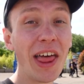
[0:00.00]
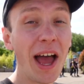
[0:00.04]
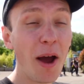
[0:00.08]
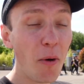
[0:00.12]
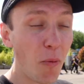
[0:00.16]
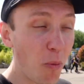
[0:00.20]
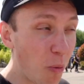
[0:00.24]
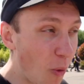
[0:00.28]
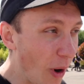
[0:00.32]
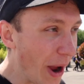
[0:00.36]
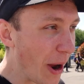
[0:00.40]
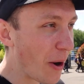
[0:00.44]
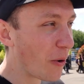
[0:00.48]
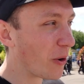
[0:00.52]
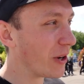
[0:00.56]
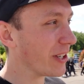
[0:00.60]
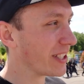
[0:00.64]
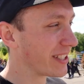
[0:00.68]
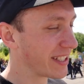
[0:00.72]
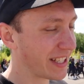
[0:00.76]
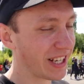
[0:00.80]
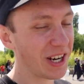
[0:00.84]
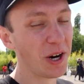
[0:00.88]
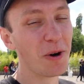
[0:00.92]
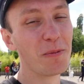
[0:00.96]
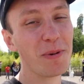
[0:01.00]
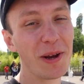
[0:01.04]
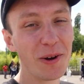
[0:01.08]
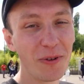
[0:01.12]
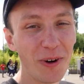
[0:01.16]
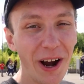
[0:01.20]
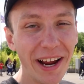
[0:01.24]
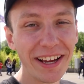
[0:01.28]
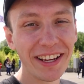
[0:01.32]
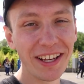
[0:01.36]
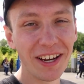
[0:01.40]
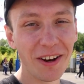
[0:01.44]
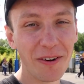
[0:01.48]
there will still be
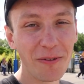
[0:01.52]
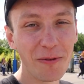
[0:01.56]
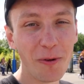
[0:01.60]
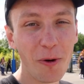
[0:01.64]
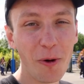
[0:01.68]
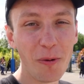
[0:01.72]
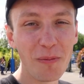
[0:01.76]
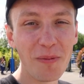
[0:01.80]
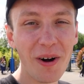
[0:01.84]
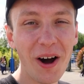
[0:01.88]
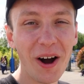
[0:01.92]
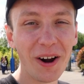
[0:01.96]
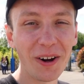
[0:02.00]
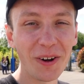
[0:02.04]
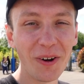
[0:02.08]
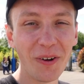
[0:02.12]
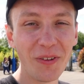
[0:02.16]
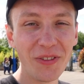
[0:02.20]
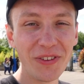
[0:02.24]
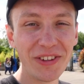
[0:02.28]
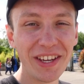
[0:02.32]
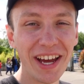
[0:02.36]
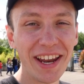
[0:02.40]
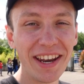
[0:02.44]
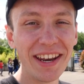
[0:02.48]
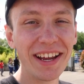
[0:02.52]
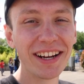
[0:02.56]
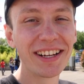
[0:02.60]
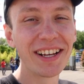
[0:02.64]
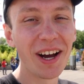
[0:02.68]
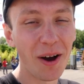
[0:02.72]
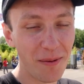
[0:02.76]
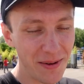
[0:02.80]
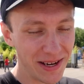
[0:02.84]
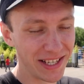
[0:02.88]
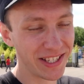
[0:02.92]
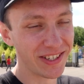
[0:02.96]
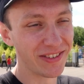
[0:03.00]
regular Thorpe Park content
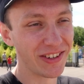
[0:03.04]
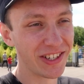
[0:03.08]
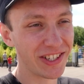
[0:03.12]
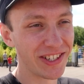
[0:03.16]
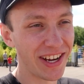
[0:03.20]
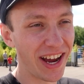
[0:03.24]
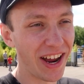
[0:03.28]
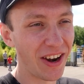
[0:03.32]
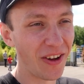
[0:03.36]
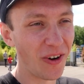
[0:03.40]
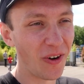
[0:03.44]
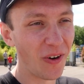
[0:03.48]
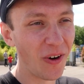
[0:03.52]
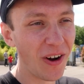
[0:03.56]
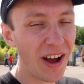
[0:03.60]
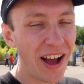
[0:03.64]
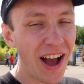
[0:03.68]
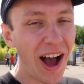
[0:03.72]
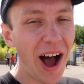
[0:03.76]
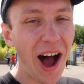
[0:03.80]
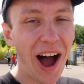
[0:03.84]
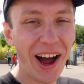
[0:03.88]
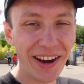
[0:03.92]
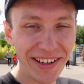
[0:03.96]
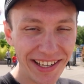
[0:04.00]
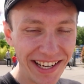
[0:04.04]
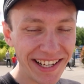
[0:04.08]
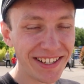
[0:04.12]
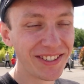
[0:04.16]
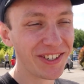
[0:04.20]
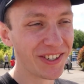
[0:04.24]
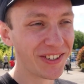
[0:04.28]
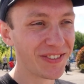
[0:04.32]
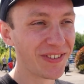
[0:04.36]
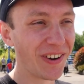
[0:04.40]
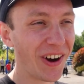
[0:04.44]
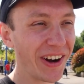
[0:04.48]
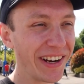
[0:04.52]
coming to the channel. I did
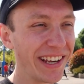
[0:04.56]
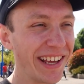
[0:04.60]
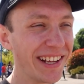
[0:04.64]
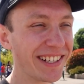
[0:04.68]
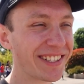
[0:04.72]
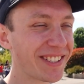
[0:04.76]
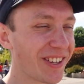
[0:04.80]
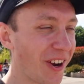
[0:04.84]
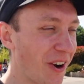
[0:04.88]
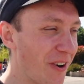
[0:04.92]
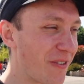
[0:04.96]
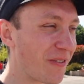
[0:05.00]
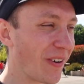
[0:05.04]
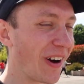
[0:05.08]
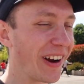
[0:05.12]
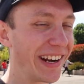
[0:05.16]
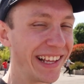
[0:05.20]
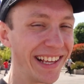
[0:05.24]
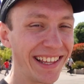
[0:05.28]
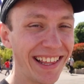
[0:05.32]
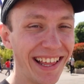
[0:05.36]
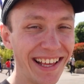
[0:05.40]
just find it so funny